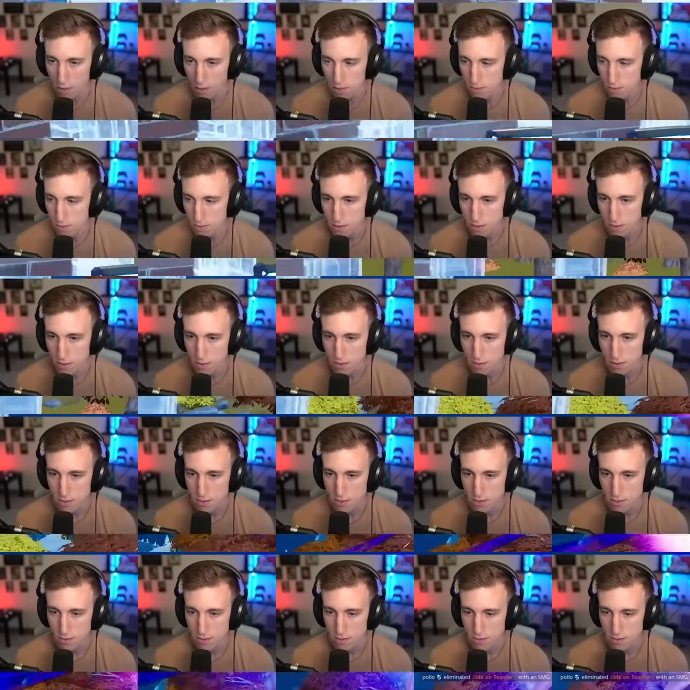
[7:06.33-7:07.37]

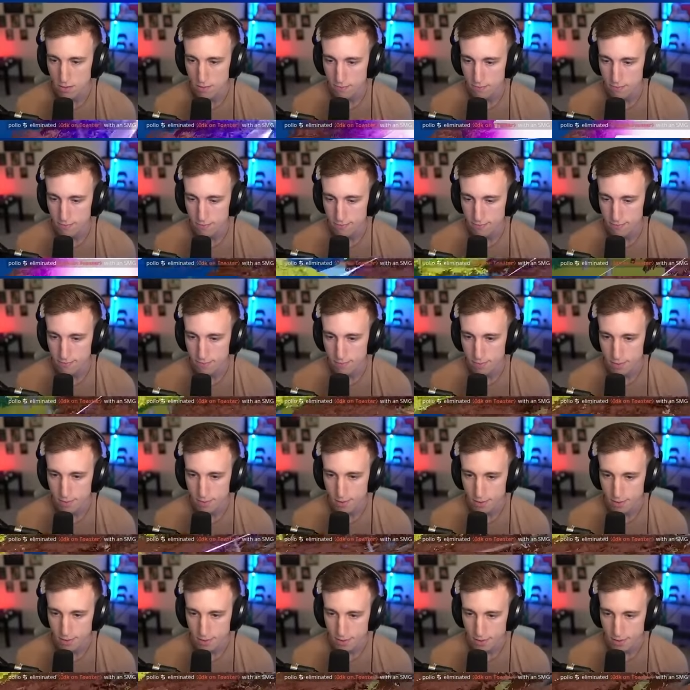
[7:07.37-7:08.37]
No one is speaking in this clip.